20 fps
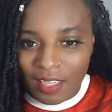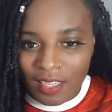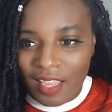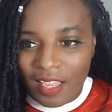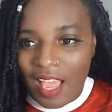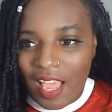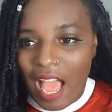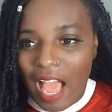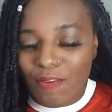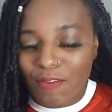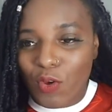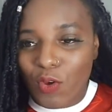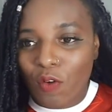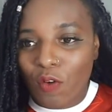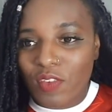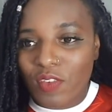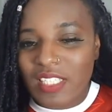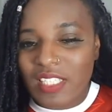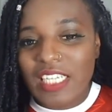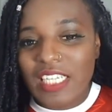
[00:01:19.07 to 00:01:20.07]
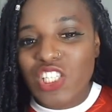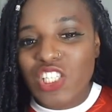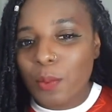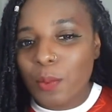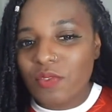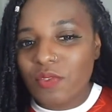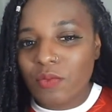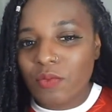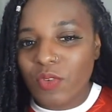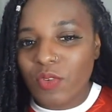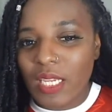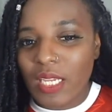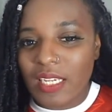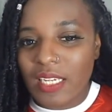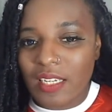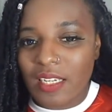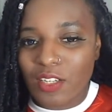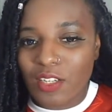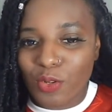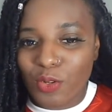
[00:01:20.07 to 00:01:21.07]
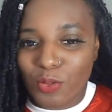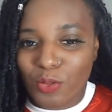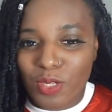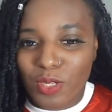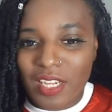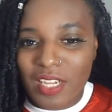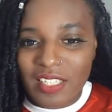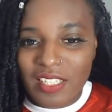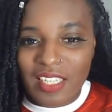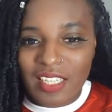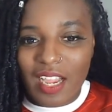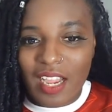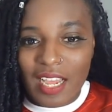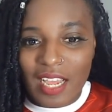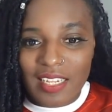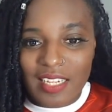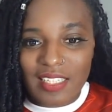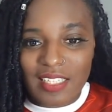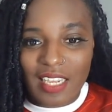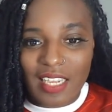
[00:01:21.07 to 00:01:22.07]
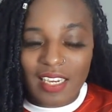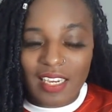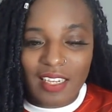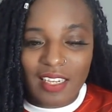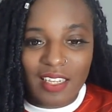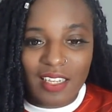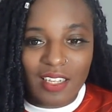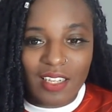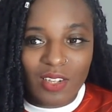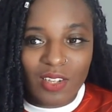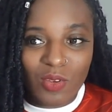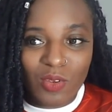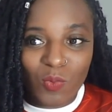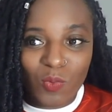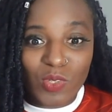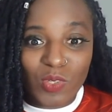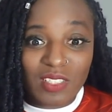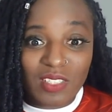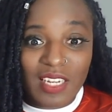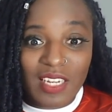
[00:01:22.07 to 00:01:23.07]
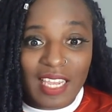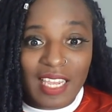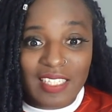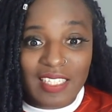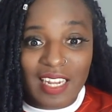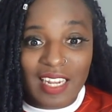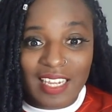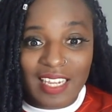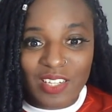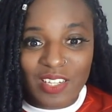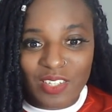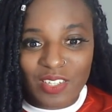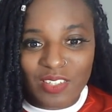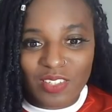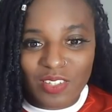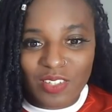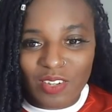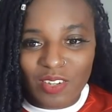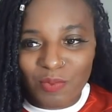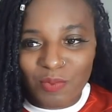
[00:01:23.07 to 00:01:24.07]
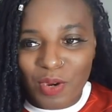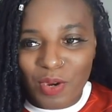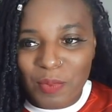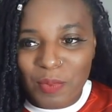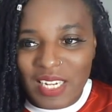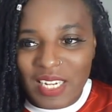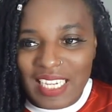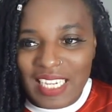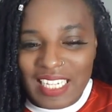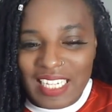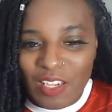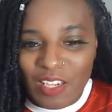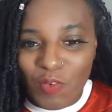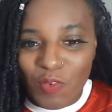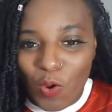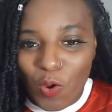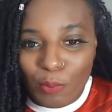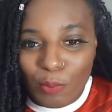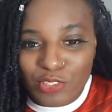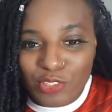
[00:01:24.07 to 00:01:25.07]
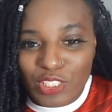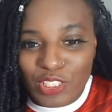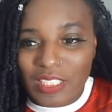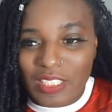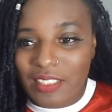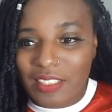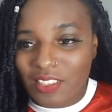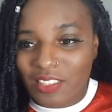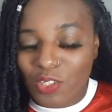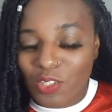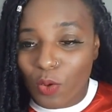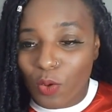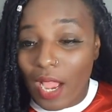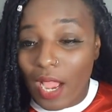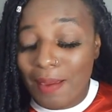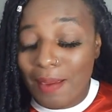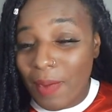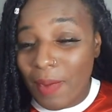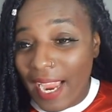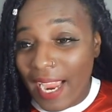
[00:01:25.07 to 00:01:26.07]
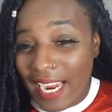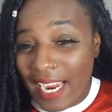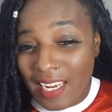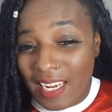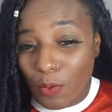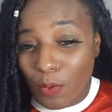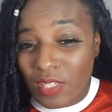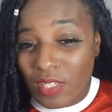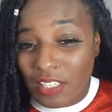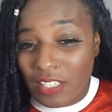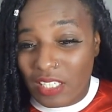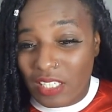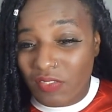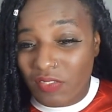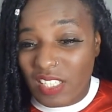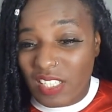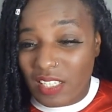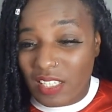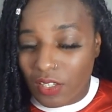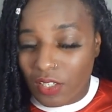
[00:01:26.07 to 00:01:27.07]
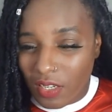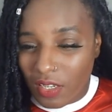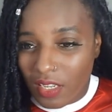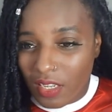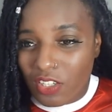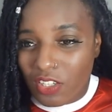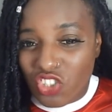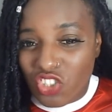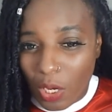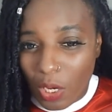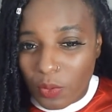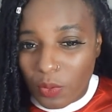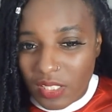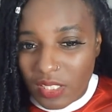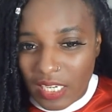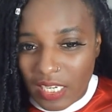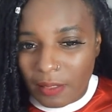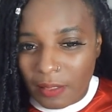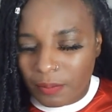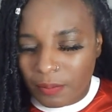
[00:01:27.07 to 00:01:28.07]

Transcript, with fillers: have a conversation with him, really, you know, to kind of say, what's next? Like, Premier League, there's other options. You know, in my head, I was actually thinking Chelsea.